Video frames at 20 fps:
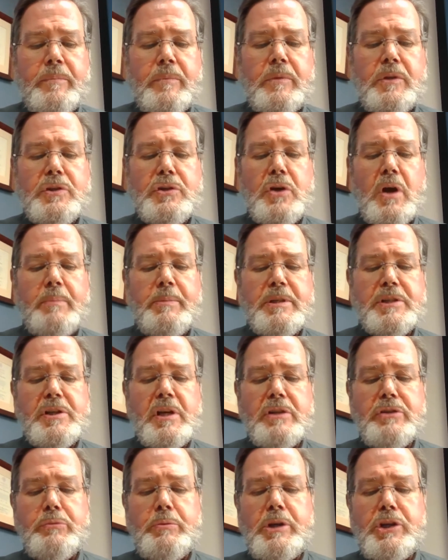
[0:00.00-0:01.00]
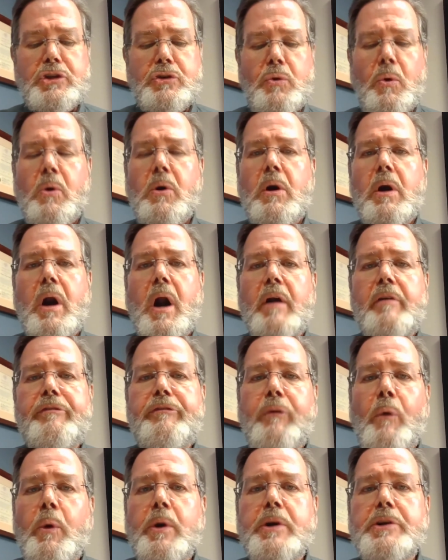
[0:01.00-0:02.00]
The psalmist says, "Restore our
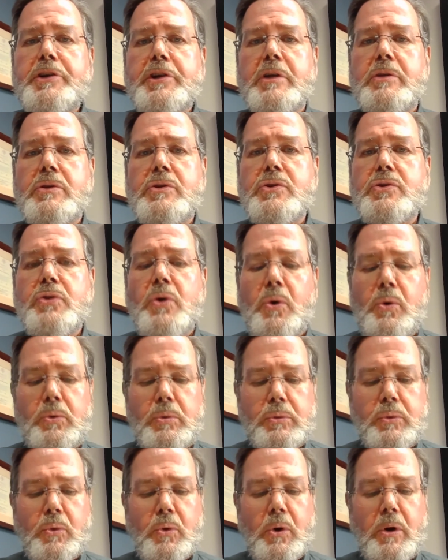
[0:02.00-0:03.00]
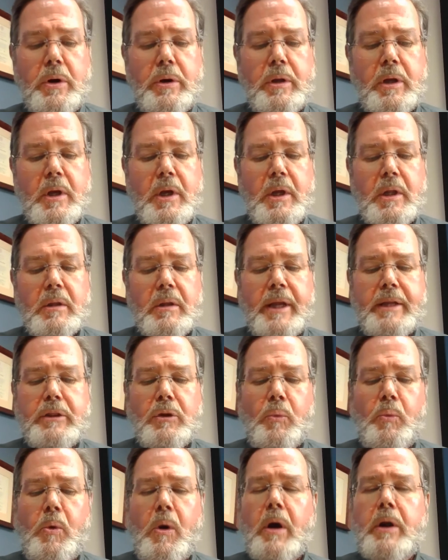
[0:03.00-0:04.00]
fortunes, O Lord, like the
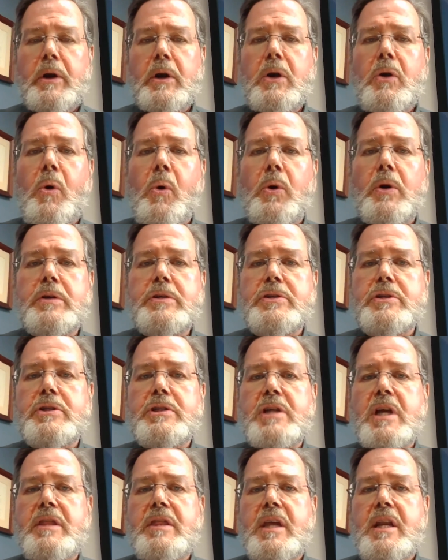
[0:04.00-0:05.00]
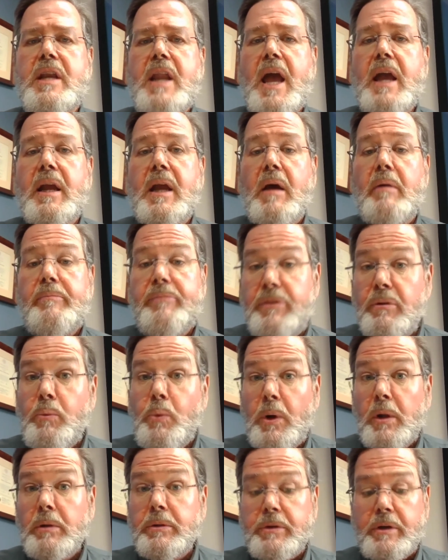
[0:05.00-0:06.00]
water courses in the Negev, the
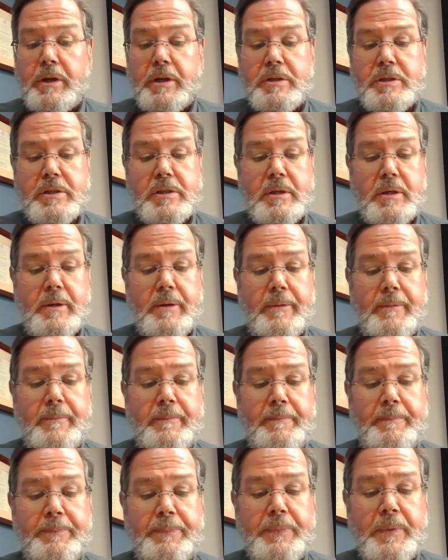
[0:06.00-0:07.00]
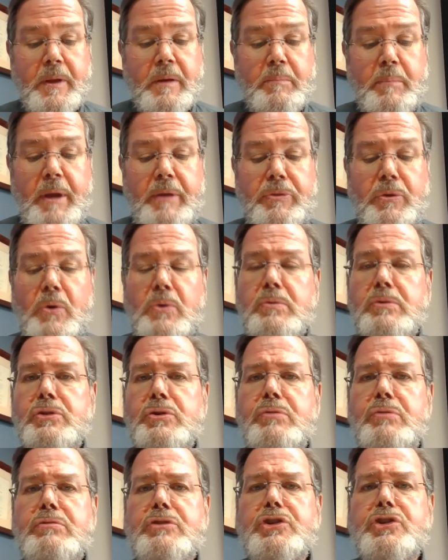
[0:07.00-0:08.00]
wilderness. May those
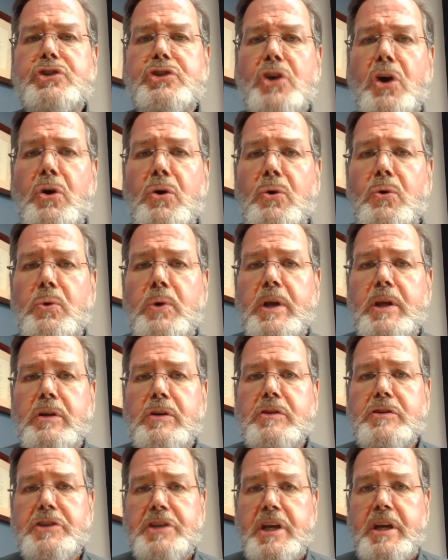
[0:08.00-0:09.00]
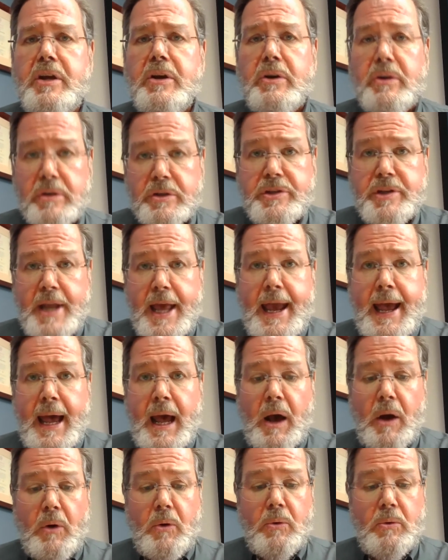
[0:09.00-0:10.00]
who sow in tears
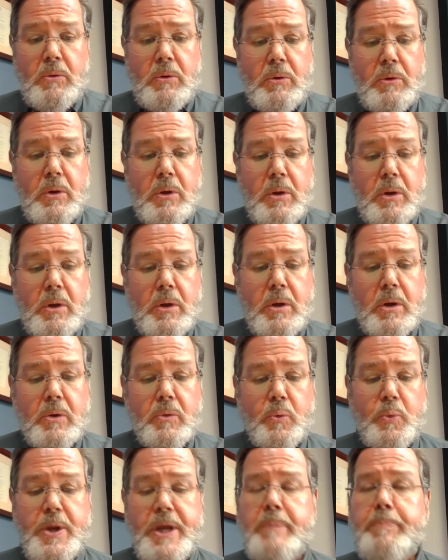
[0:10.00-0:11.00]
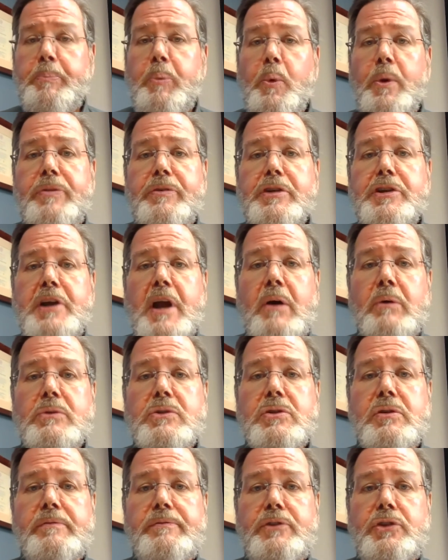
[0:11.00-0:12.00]
now reap with
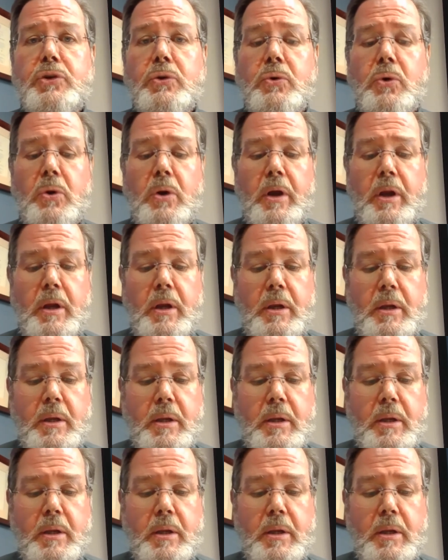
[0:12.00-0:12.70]
shouts of joy.